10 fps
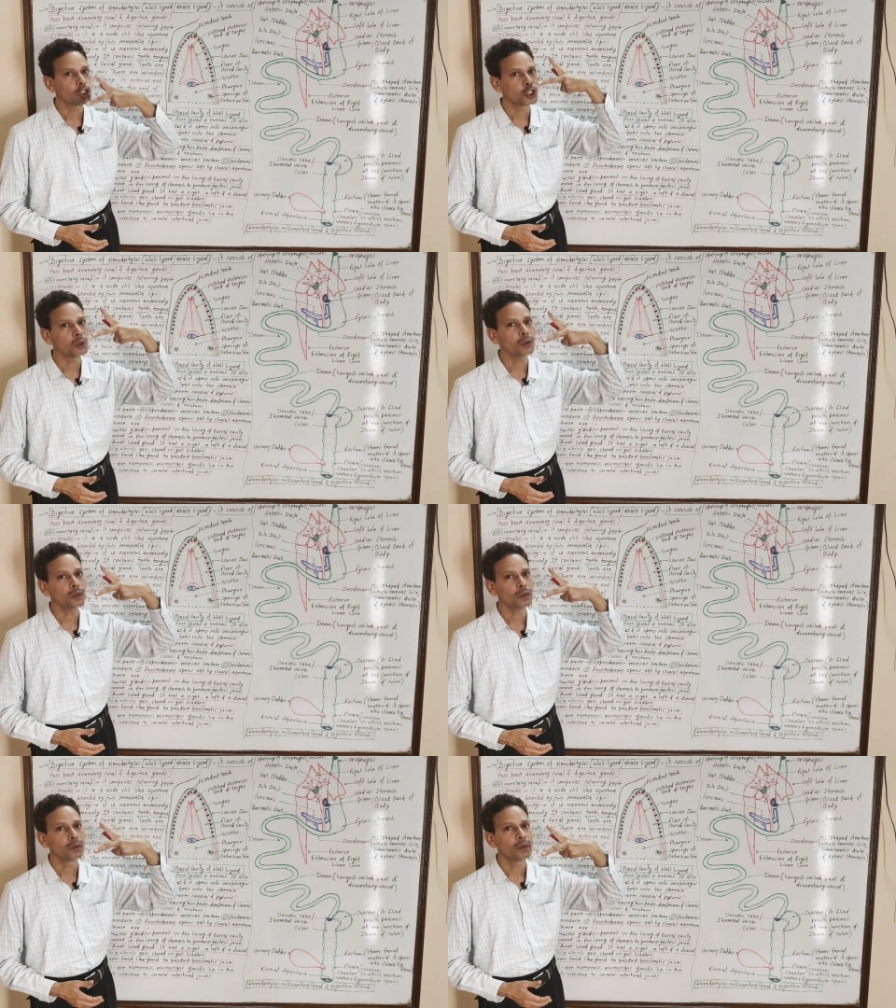
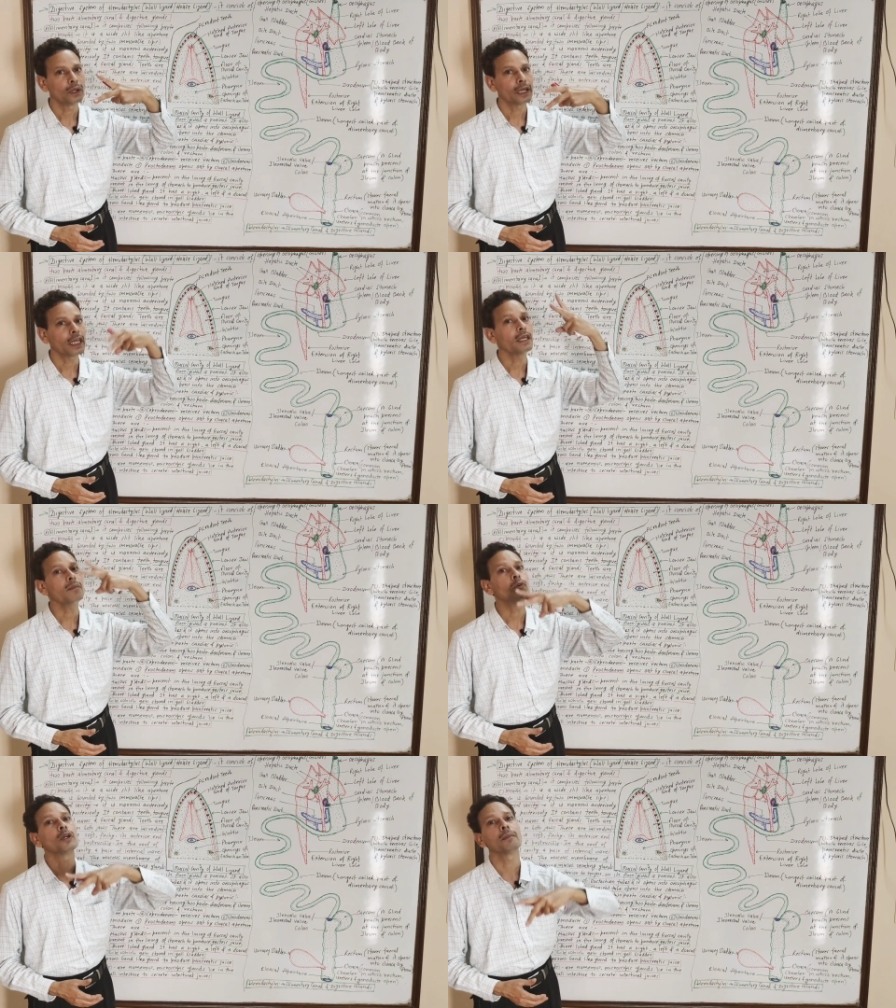two
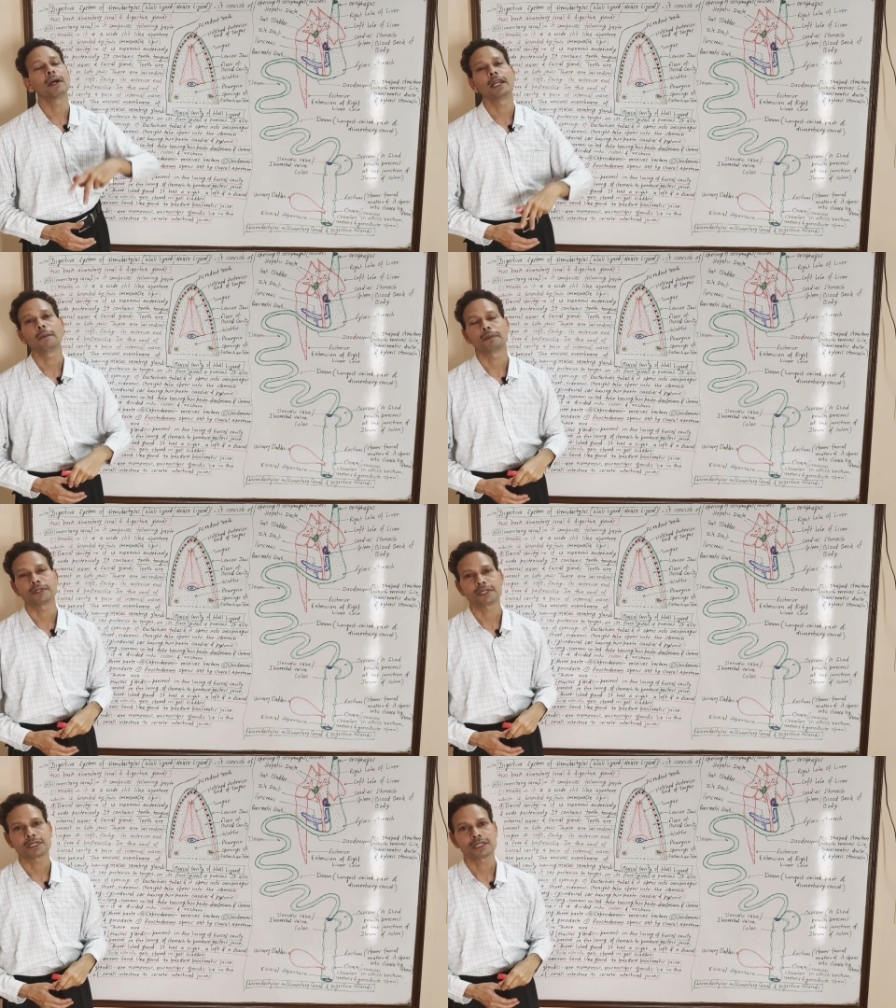immovable
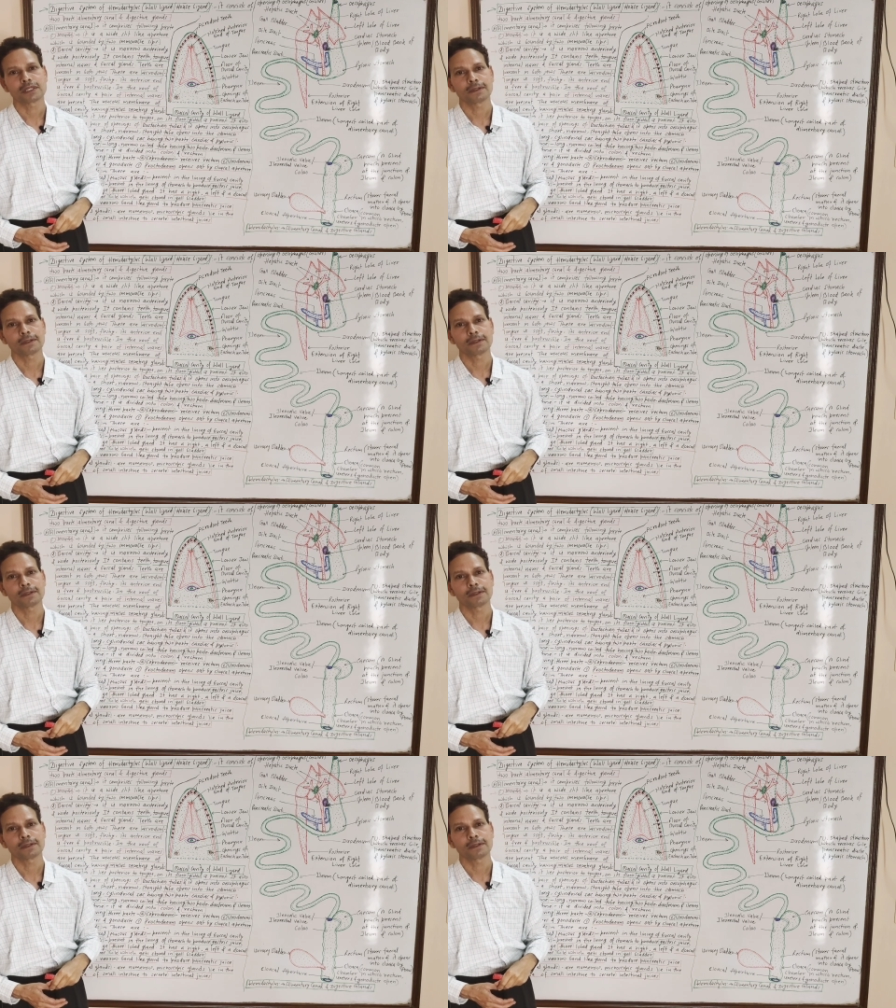lips,